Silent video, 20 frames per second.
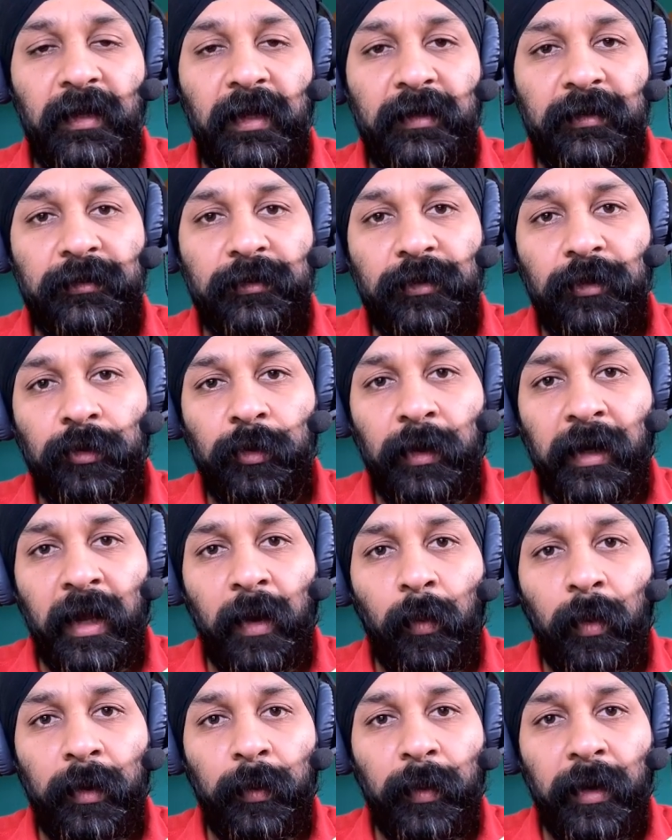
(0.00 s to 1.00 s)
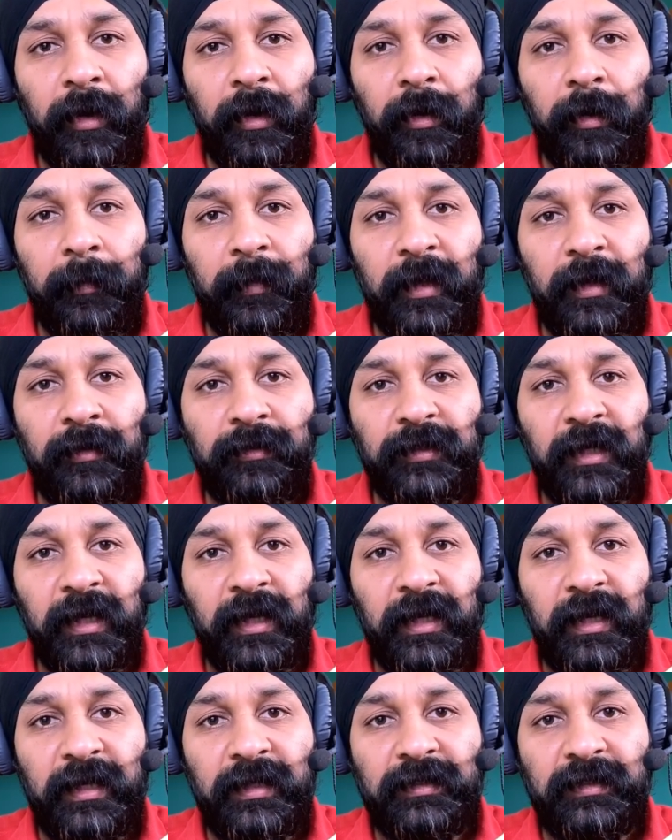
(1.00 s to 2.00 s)
So today what we are going to be using
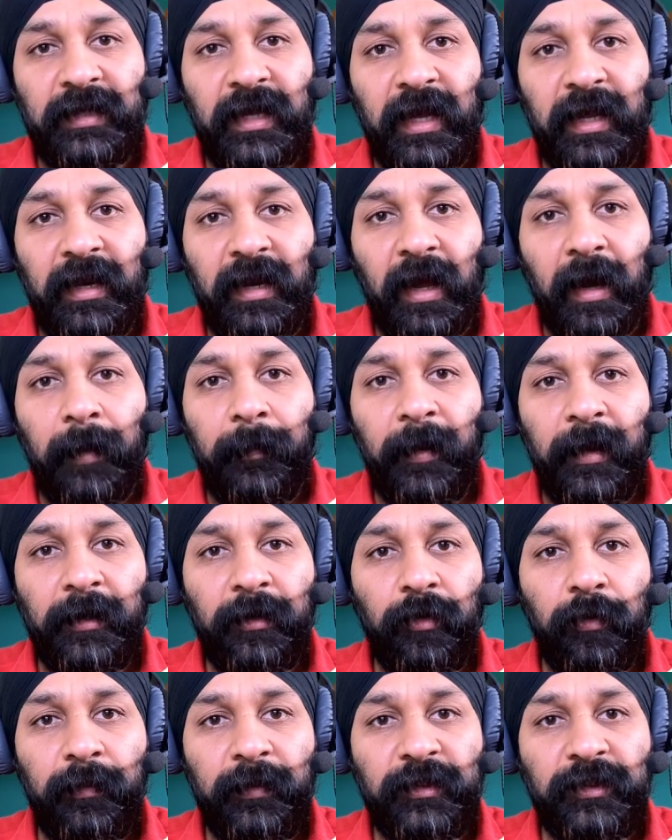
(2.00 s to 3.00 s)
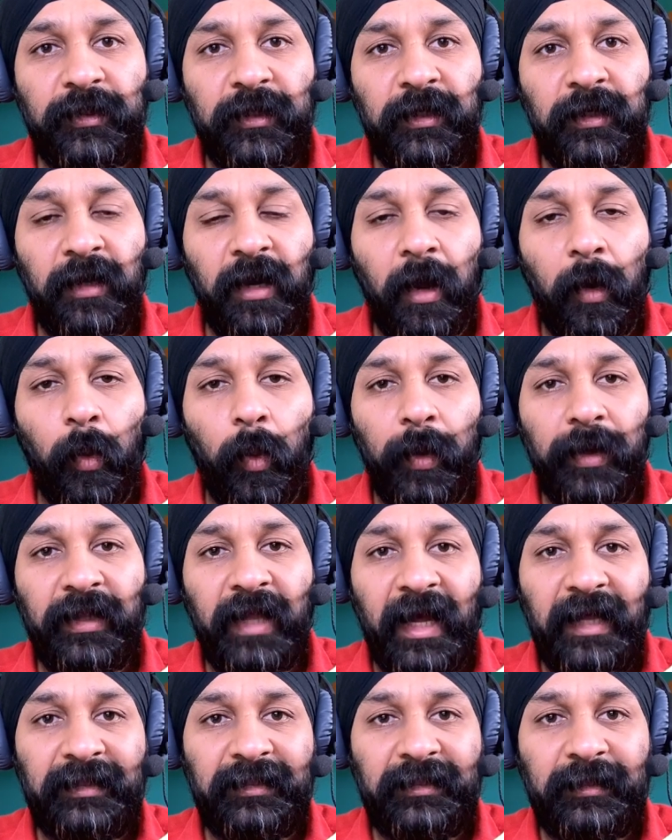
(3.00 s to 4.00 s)
is an Ubuntu machine with
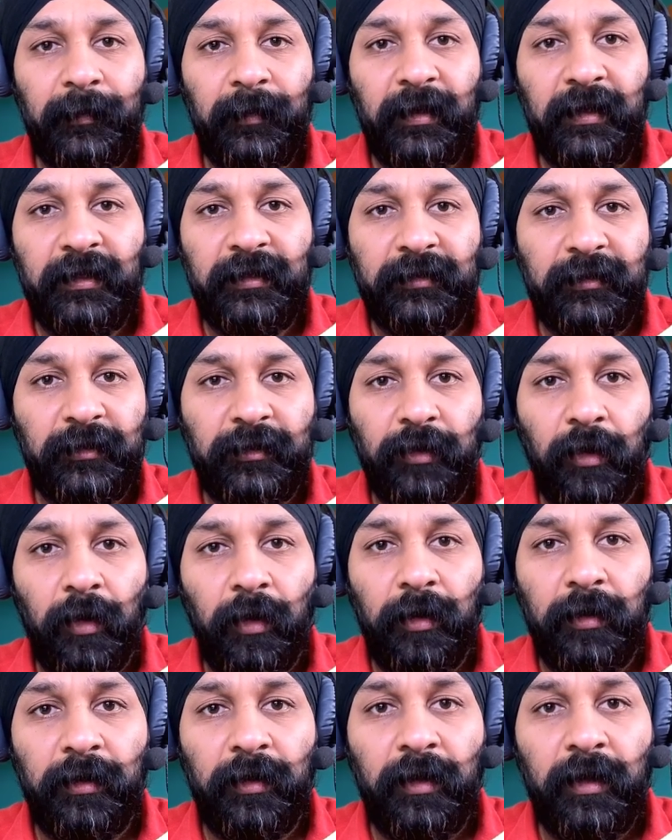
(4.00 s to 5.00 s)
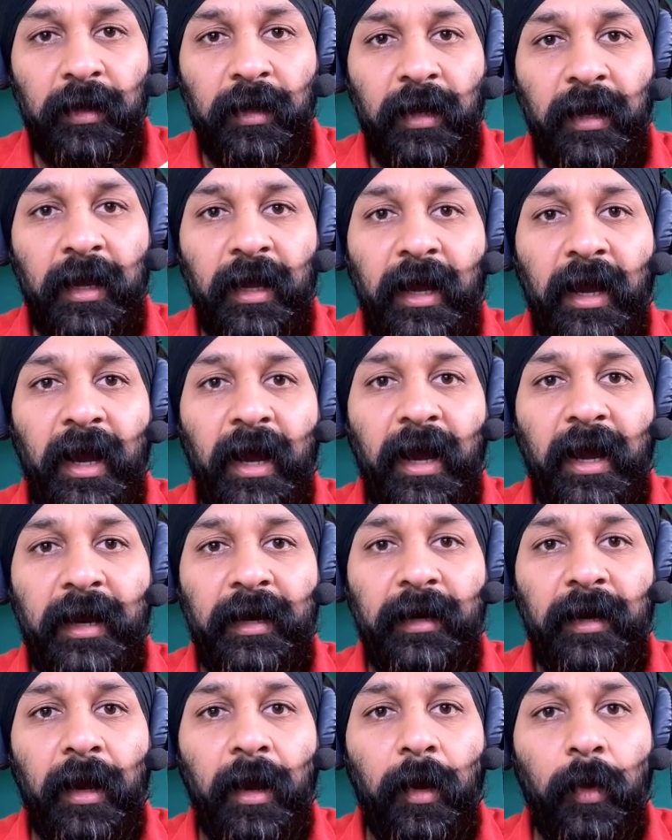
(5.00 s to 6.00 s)
Ansible installed, and
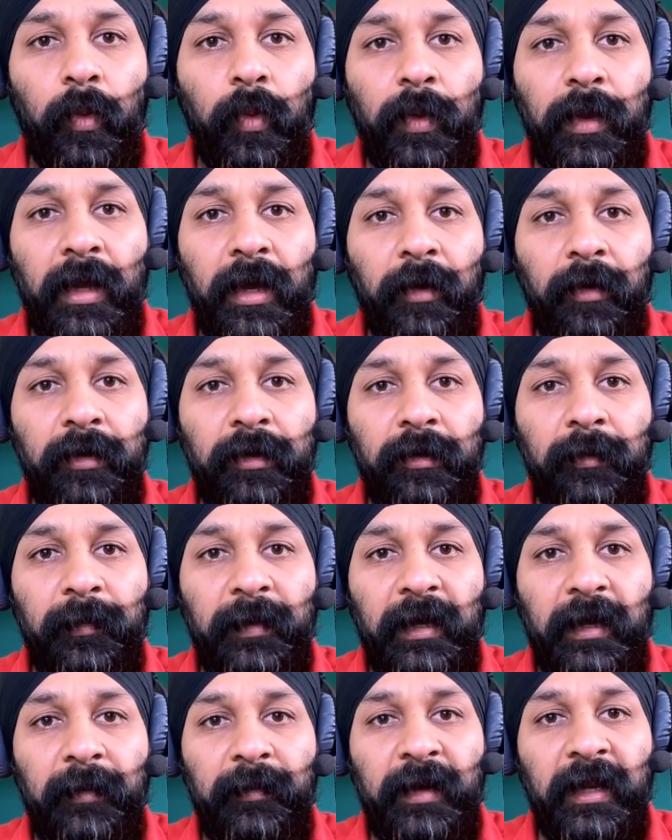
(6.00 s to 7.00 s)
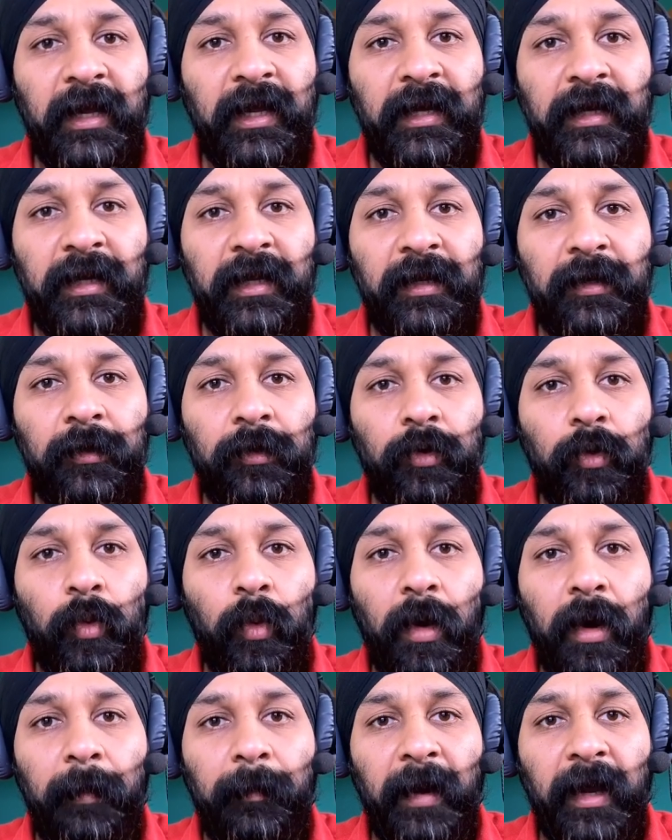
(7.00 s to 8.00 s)
we are going to be communicating to
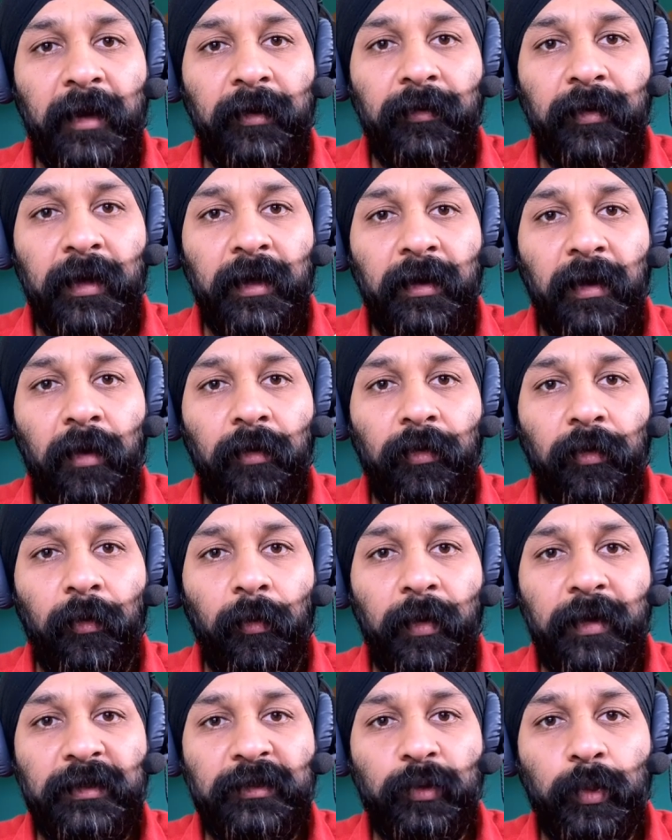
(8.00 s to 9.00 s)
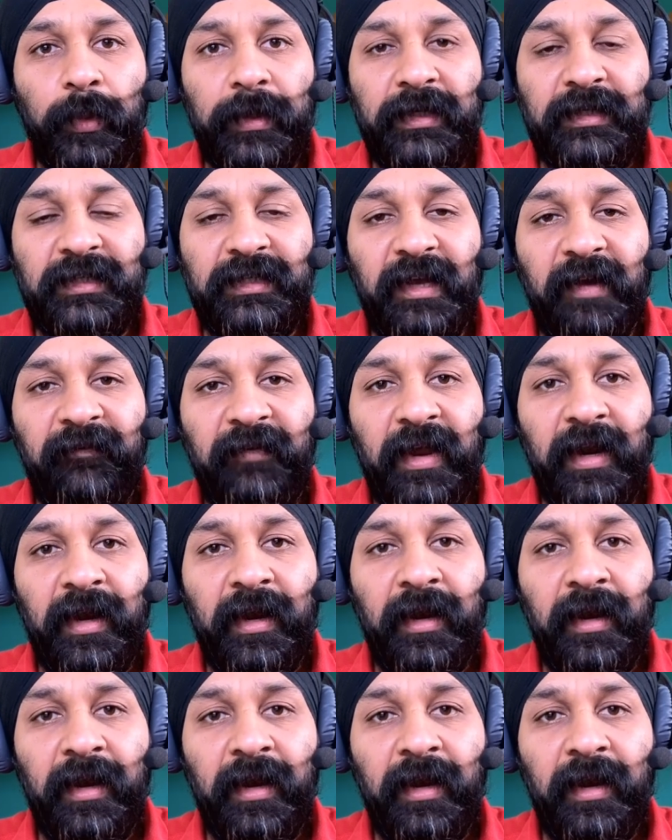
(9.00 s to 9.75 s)
our MikroTik RouterOS v7